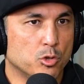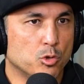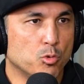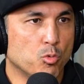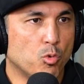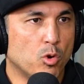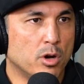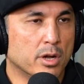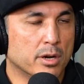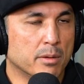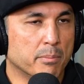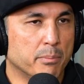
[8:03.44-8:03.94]
you
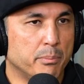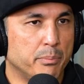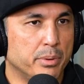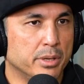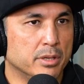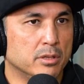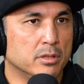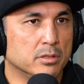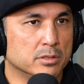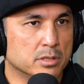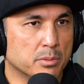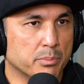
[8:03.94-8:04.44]
want to
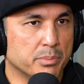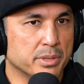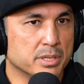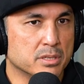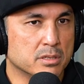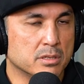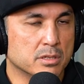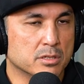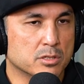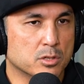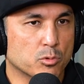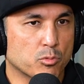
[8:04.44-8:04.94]
build a
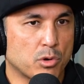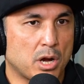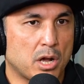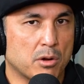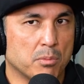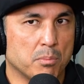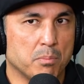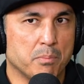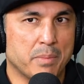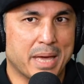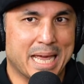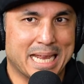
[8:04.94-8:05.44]
business
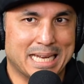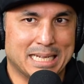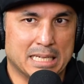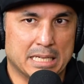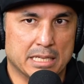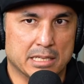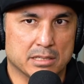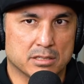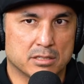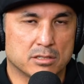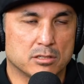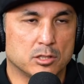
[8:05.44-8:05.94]
around
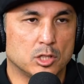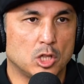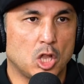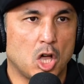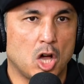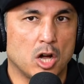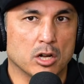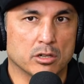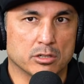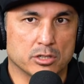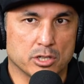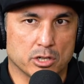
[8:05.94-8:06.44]
maintenance
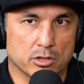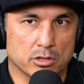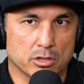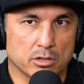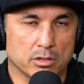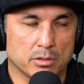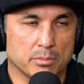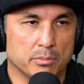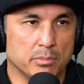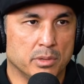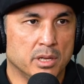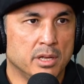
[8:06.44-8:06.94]
long
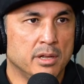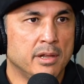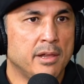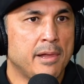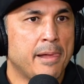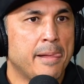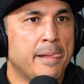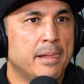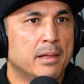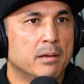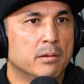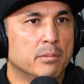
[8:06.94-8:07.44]
term.
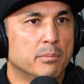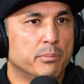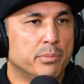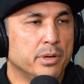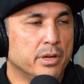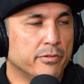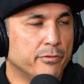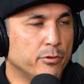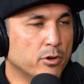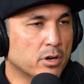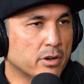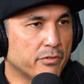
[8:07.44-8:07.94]

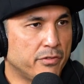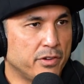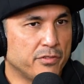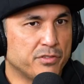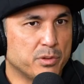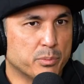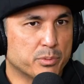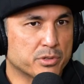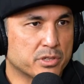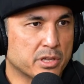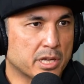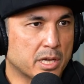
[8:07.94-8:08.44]
But if you're at
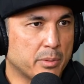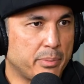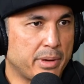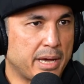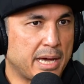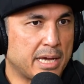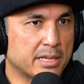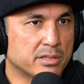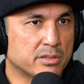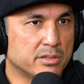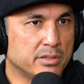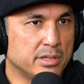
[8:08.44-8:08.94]
fifty percent
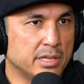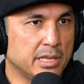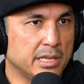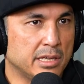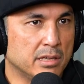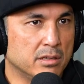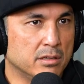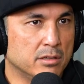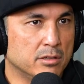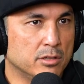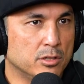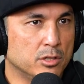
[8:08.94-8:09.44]

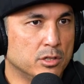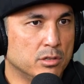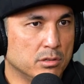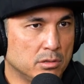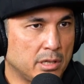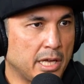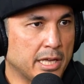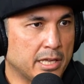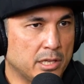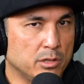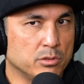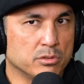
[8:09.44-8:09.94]
capacity, you,
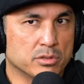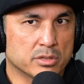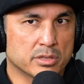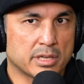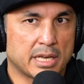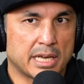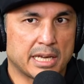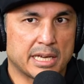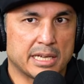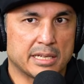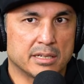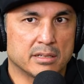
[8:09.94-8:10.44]
like you
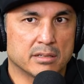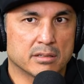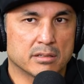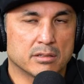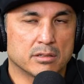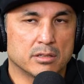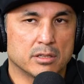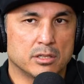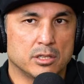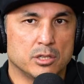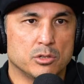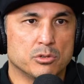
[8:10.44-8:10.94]
said,
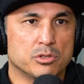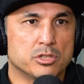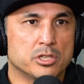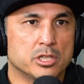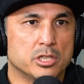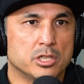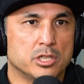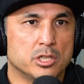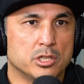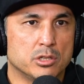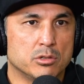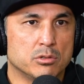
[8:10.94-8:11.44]
you
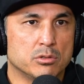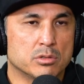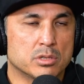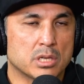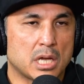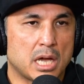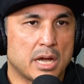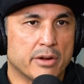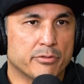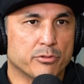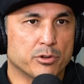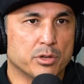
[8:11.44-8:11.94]
should use
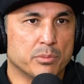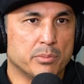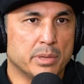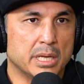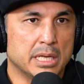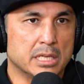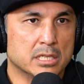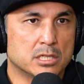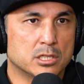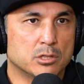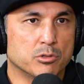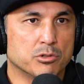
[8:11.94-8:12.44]
every
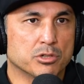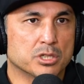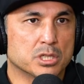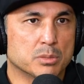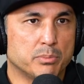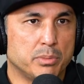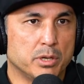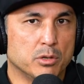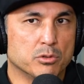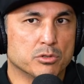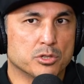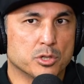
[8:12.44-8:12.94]
means to
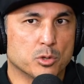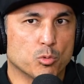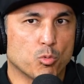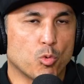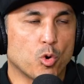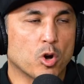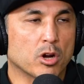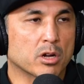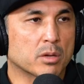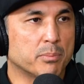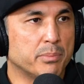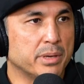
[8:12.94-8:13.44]
expose your
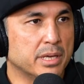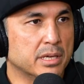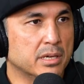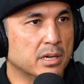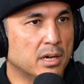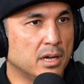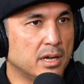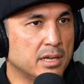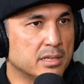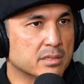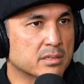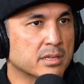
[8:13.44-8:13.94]
work,
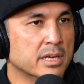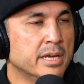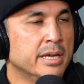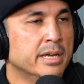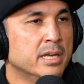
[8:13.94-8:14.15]
because